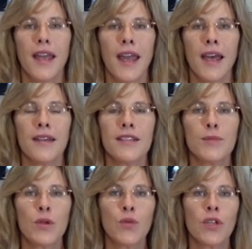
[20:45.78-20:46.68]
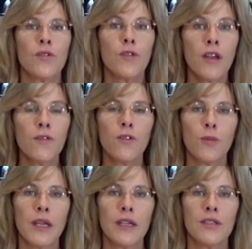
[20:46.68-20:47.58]
And it's been really fun for
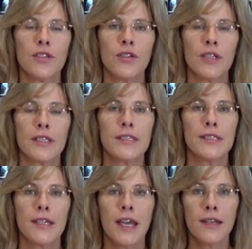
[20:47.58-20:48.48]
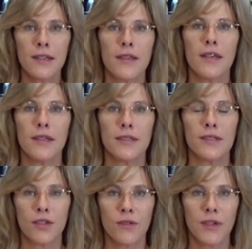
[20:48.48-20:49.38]
me to extend this
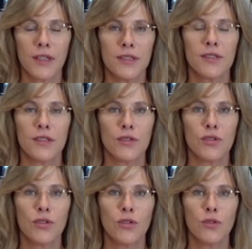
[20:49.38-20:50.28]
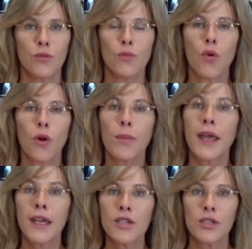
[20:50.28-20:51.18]
service to more
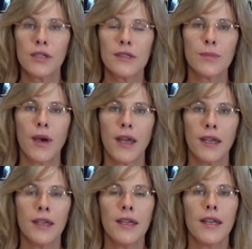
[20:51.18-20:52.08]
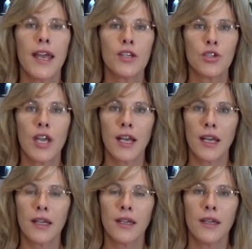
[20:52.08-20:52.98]
patients by
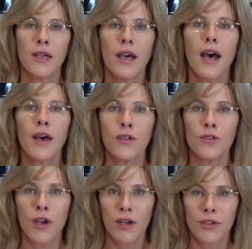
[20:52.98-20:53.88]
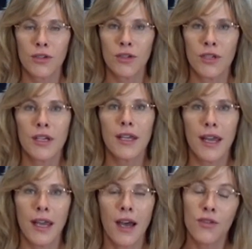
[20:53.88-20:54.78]
educating other
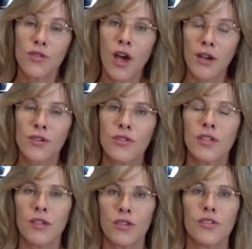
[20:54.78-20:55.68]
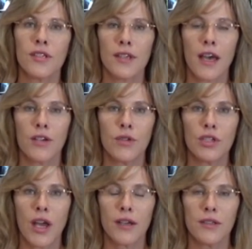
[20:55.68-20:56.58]
doctors and nurses how to
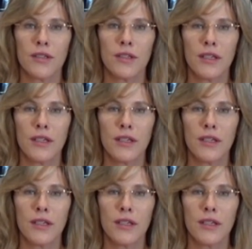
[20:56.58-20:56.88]
inject.